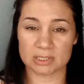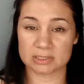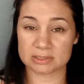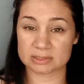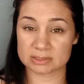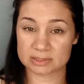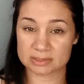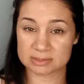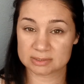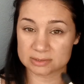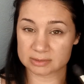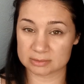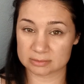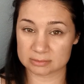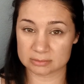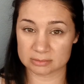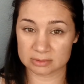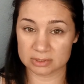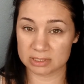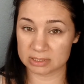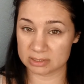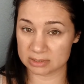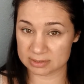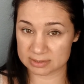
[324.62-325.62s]
it doesn't
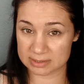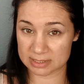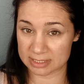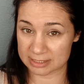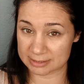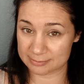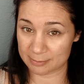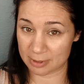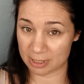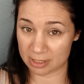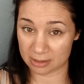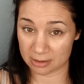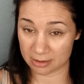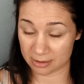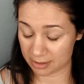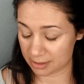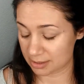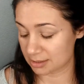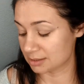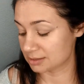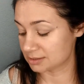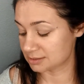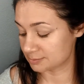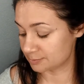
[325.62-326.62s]
irritate my
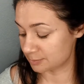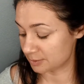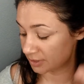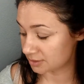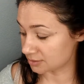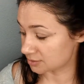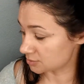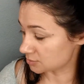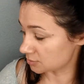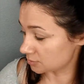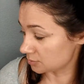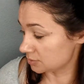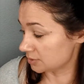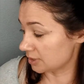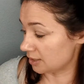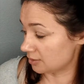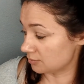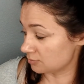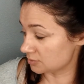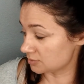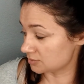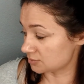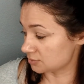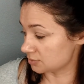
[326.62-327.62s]
eyelid space so
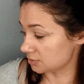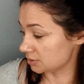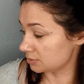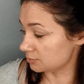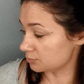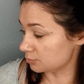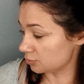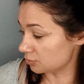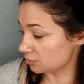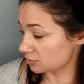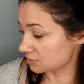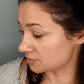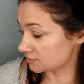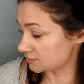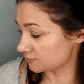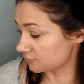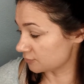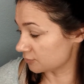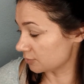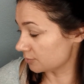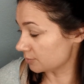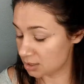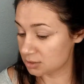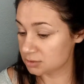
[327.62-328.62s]
that was really important
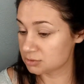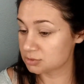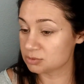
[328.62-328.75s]
for me